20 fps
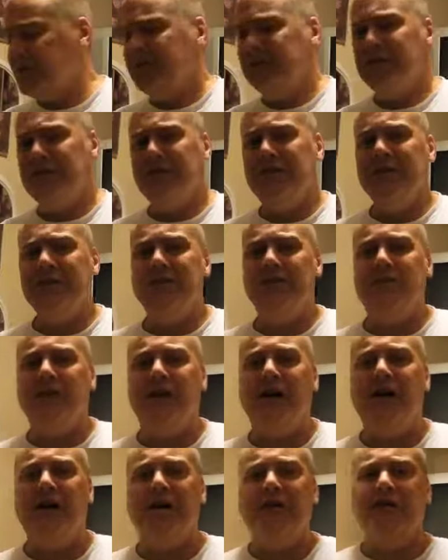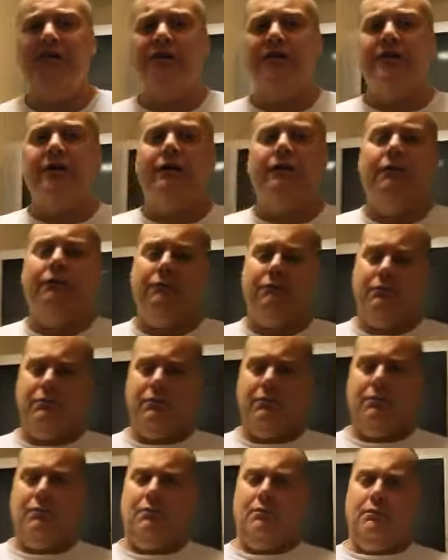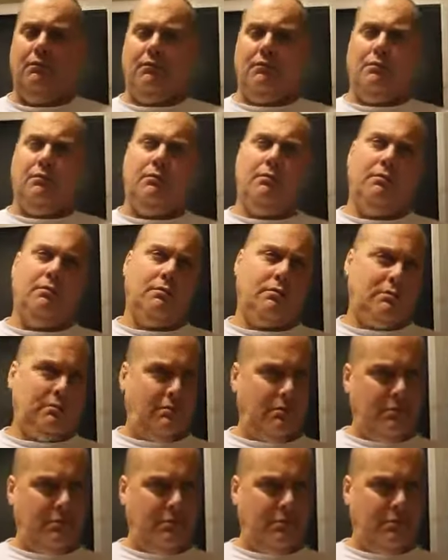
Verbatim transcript: you see his eyes? It's